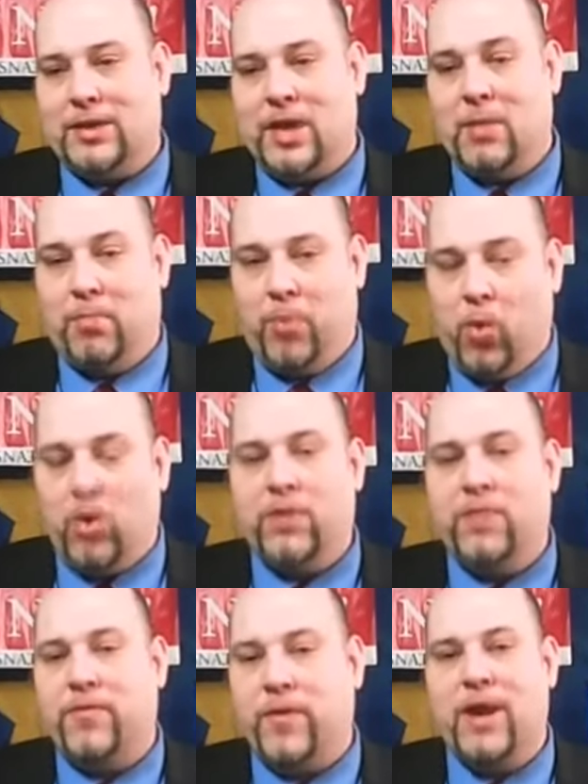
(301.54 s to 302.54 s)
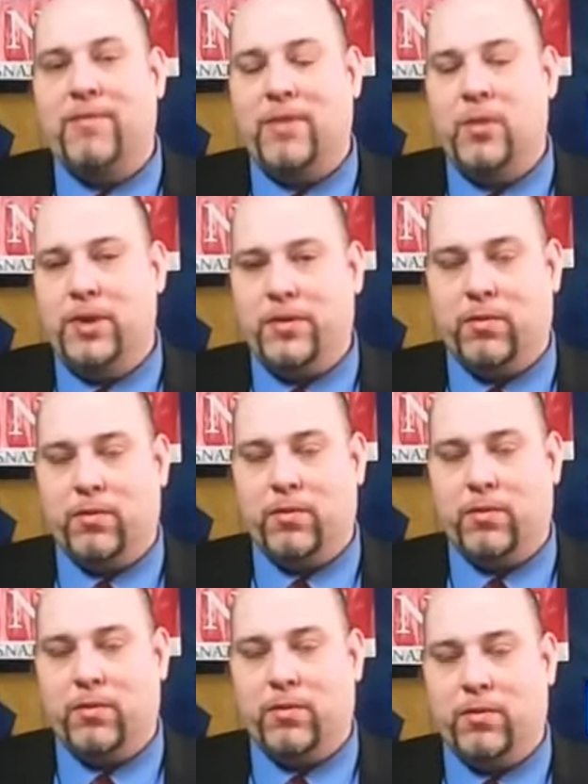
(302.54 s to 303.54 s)
is important for everyone to
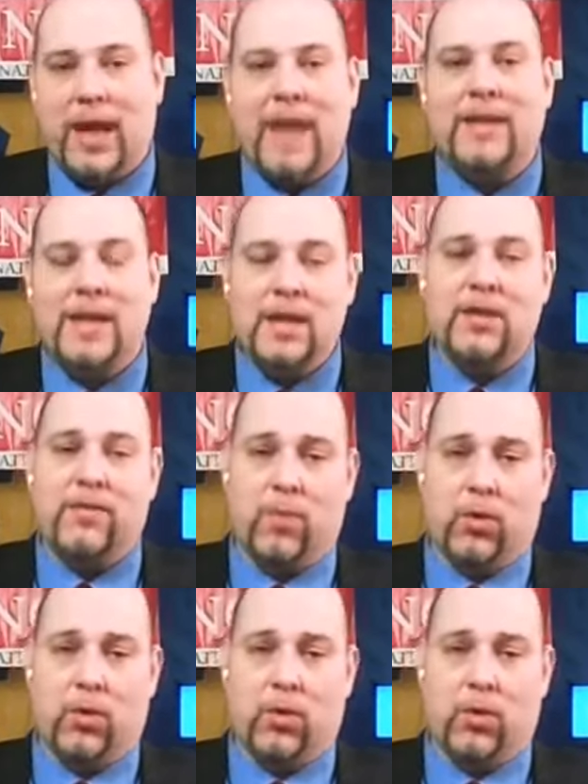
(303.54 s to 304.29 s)
remember that at the